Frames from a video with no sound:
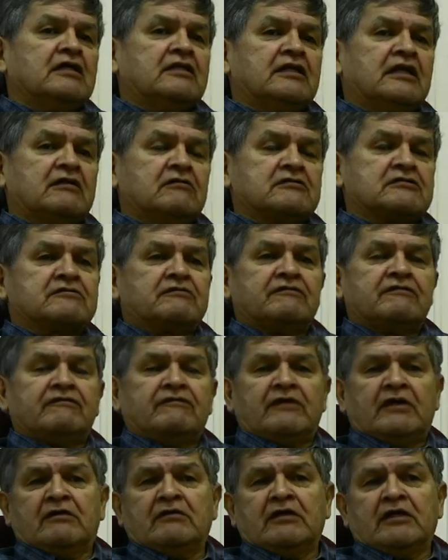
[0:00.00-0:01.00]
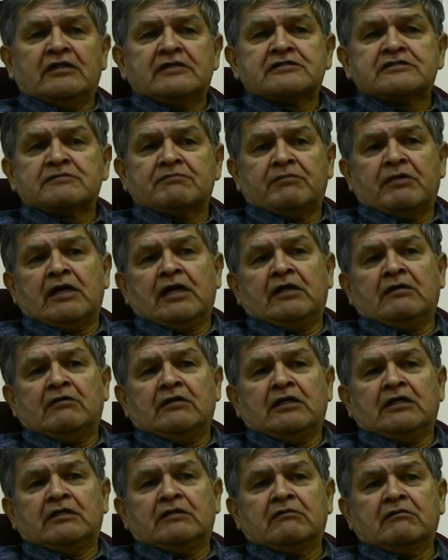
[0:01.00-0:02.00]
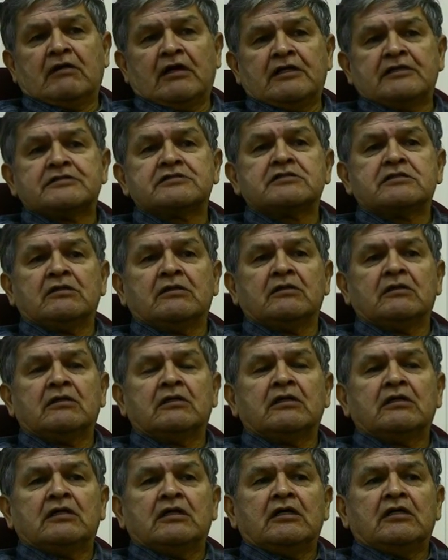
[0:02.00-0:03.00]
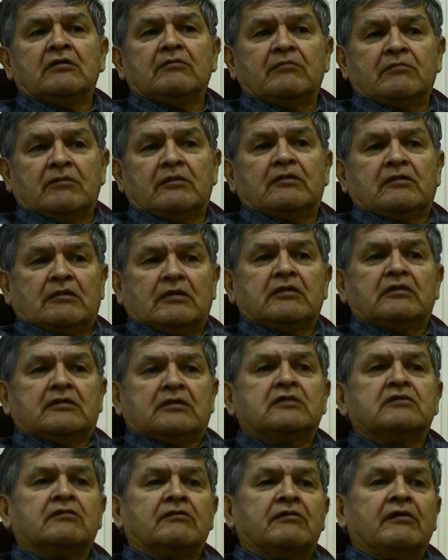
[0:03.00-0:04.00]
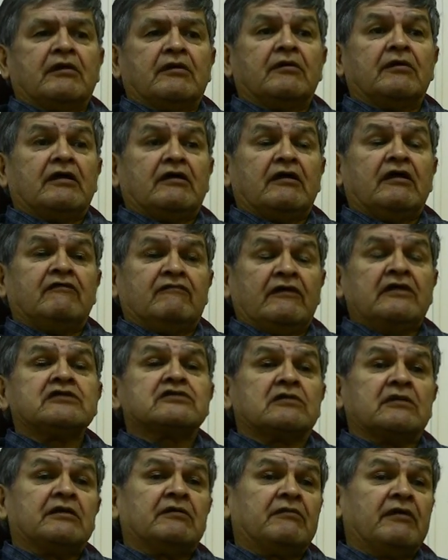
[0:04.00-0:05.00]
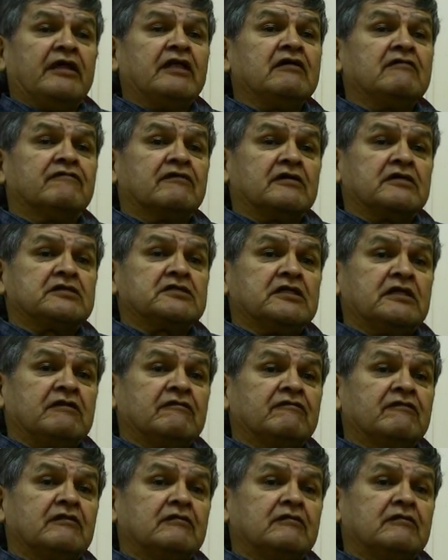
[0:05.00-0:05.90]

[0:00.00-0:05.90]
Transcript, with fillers: that was very inspiring in regards to, to eventually running for chief.